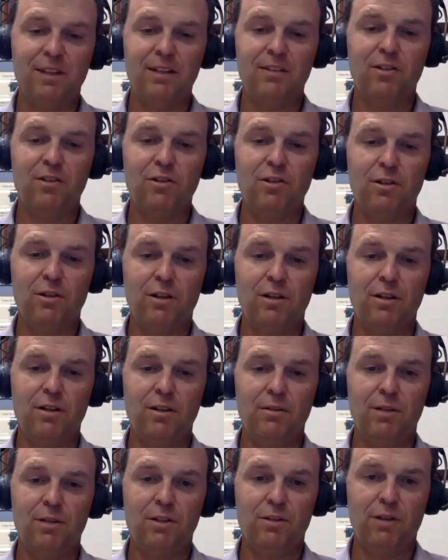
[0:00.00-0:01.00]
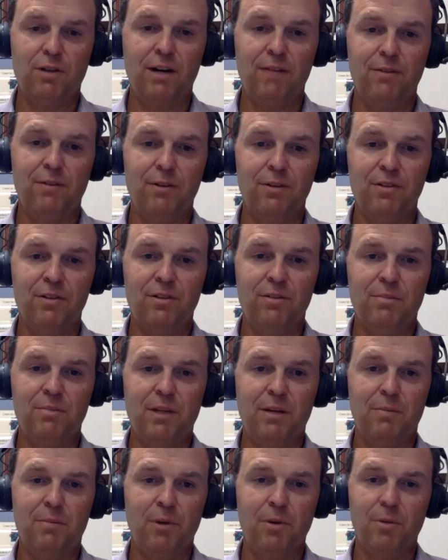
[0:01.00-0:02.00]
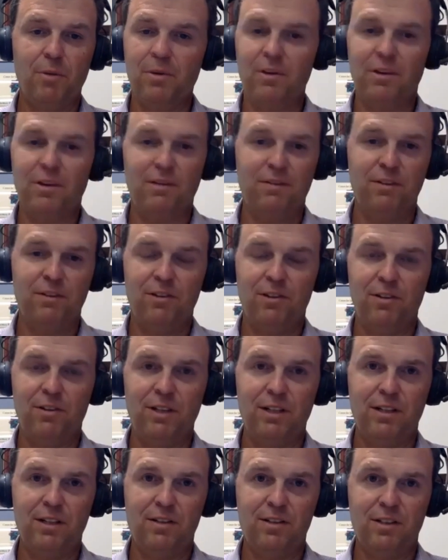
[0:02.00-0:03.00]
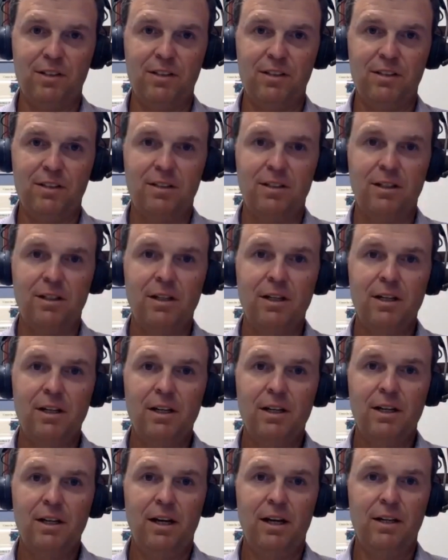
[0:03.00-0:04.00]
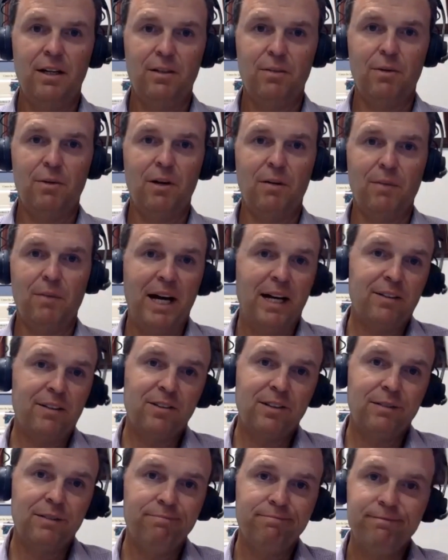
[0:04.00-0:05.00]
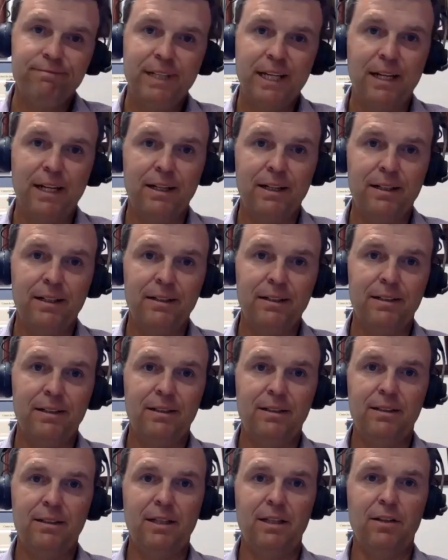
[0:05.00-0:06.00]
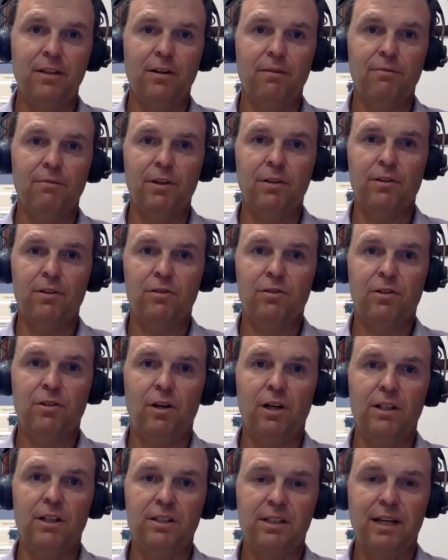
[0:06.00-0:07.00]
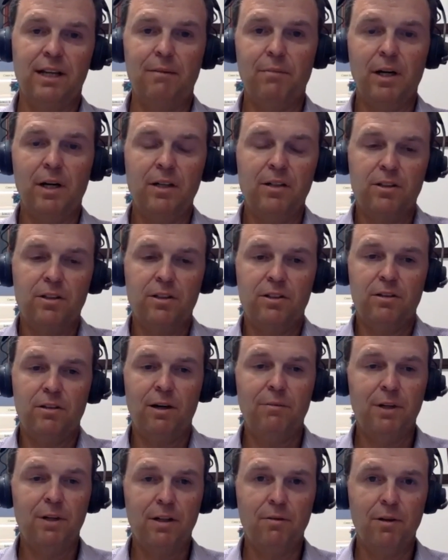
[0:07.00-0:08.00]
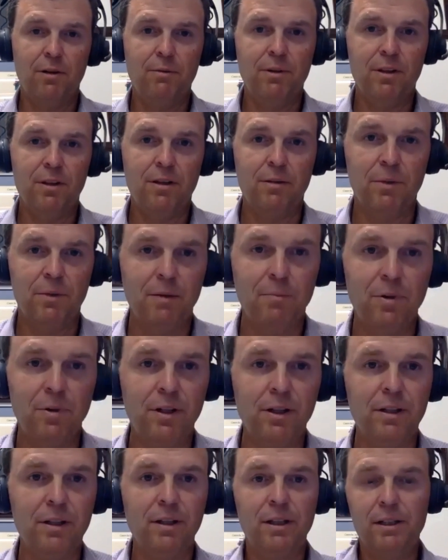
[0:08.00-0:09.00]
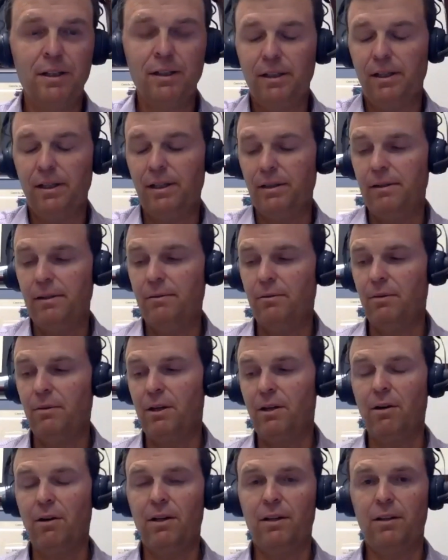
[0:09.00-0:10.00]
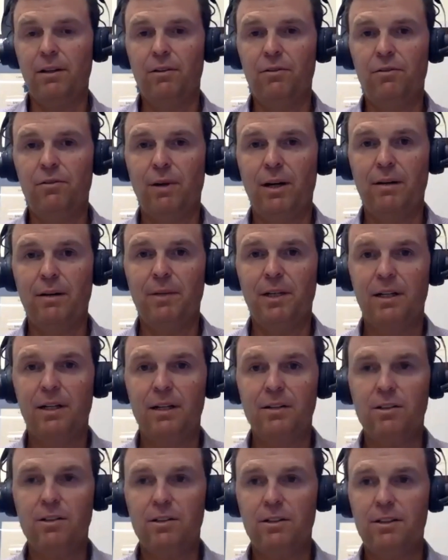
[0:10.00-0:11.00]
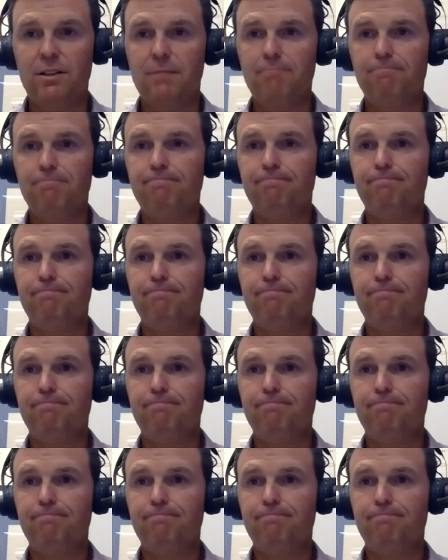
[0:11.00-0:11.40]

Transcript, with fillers: things that you can do in travel is to be appropriately physically distanced and to wear a mask and neither of those costs that much. And so I would agree with him completely uh, regarding those recommendations.